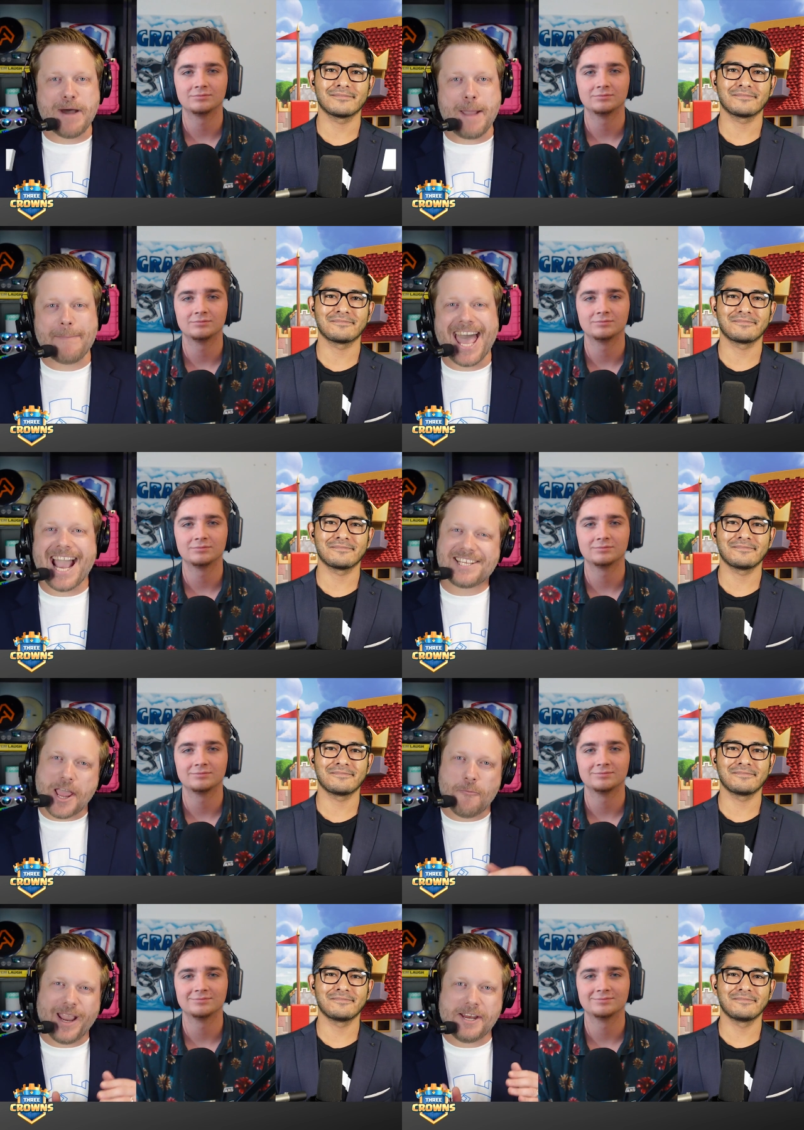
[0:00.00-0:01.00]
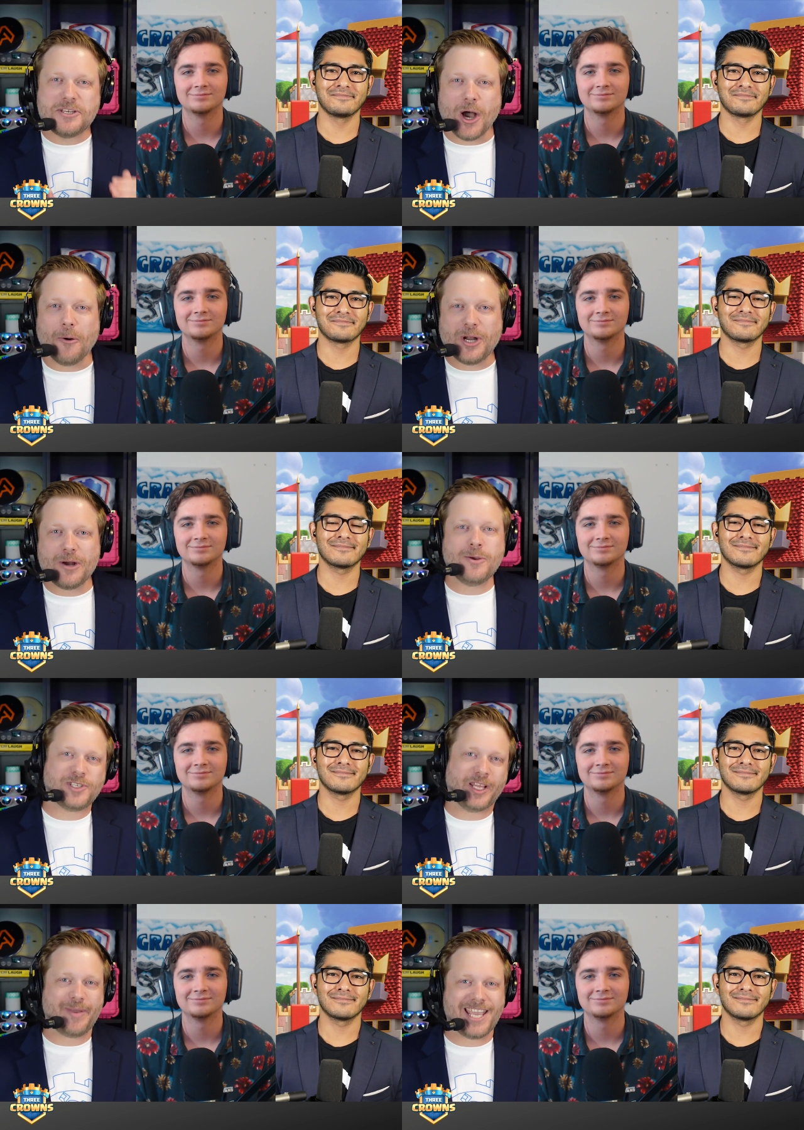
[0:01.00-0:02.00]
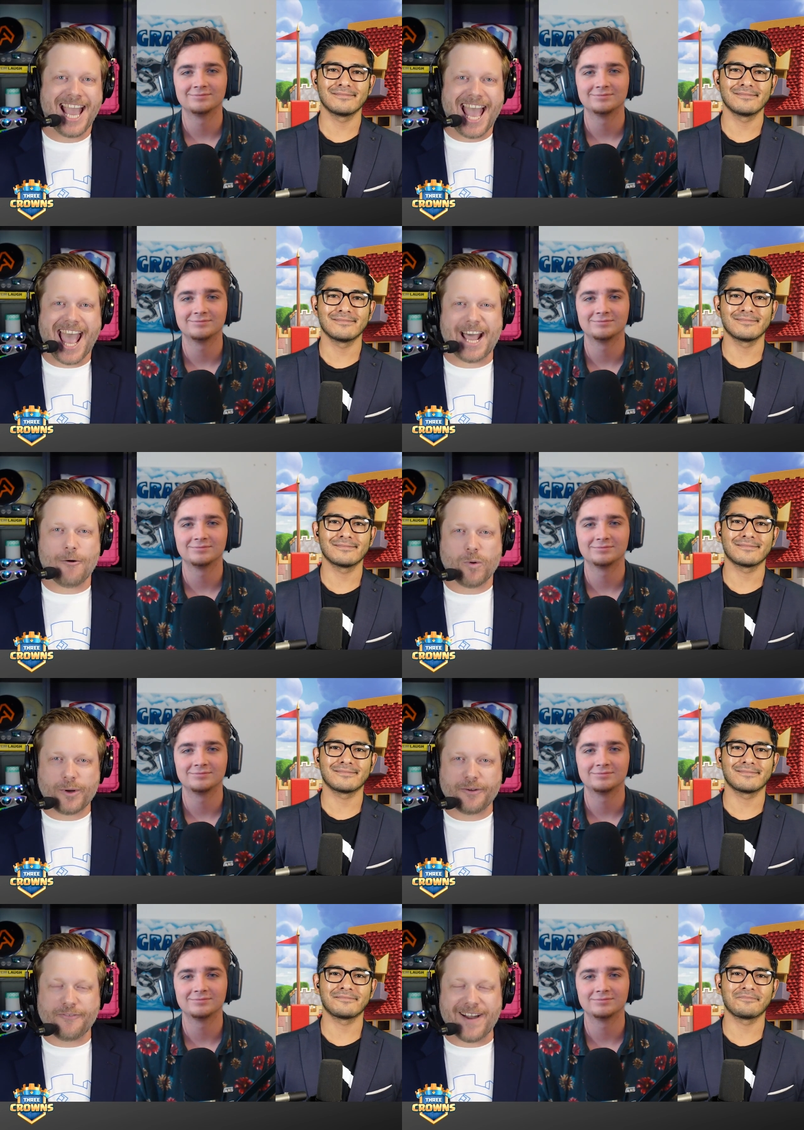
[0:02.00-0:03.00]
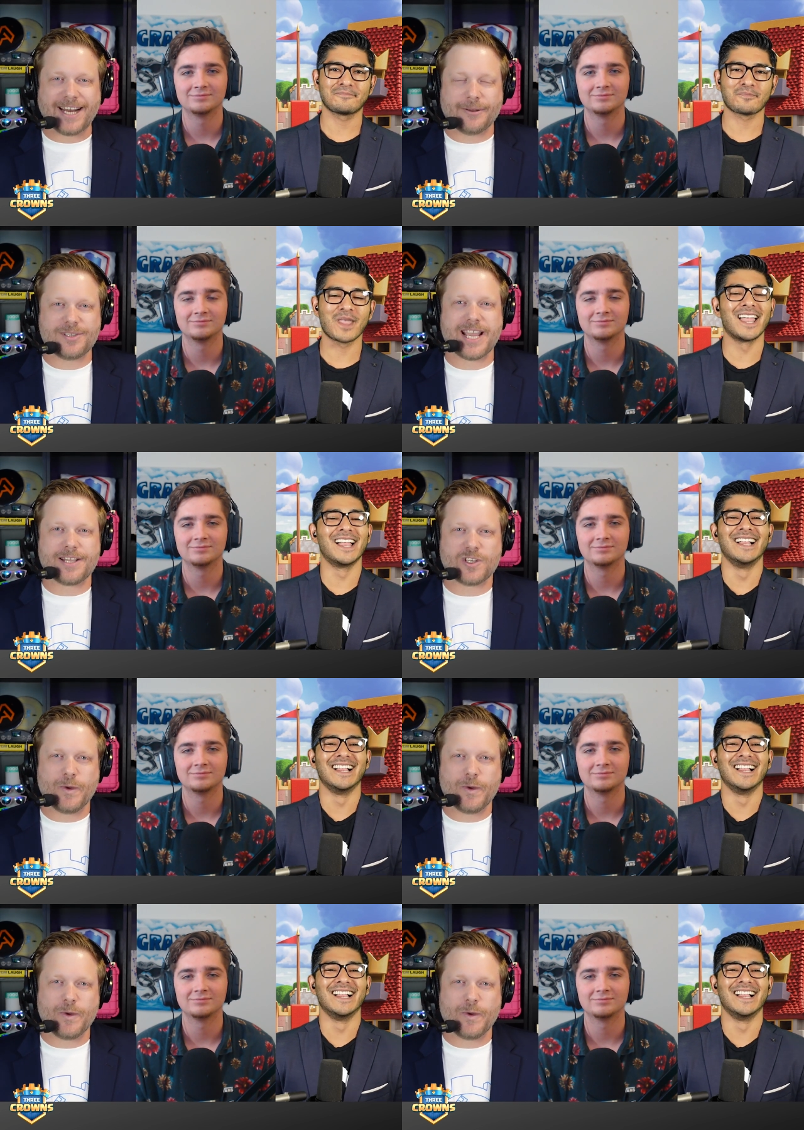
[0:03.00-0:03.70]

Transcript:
Speaker 1: my bags, and we don't know who's going to be at World Finals yet.